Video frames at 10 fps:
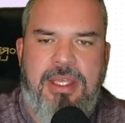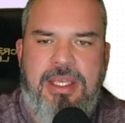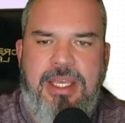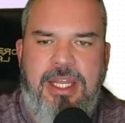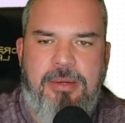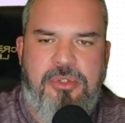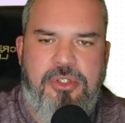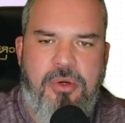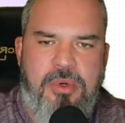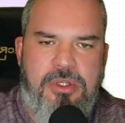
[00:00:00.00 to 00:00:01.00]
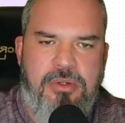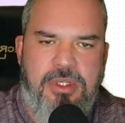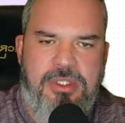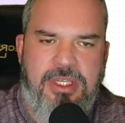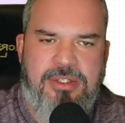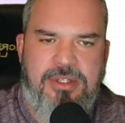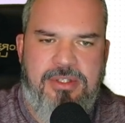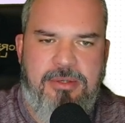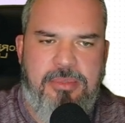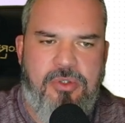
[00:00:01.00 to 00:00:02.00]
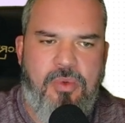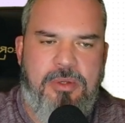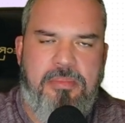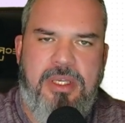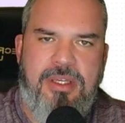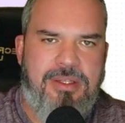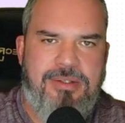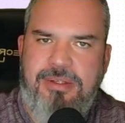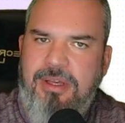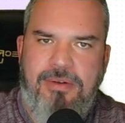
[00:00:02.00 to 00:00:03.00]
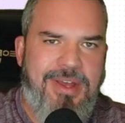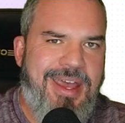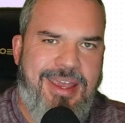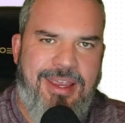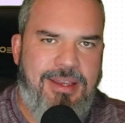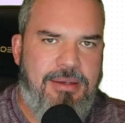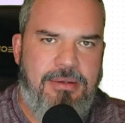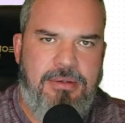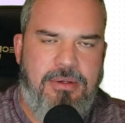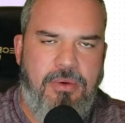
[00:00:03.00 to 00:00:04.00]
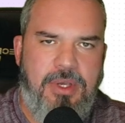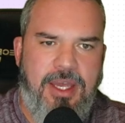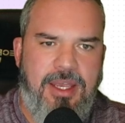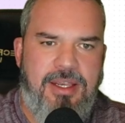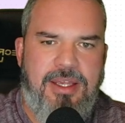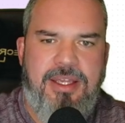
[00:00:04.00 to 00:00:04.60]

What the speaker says: and I'm showing you the distance in between pins of A, okay?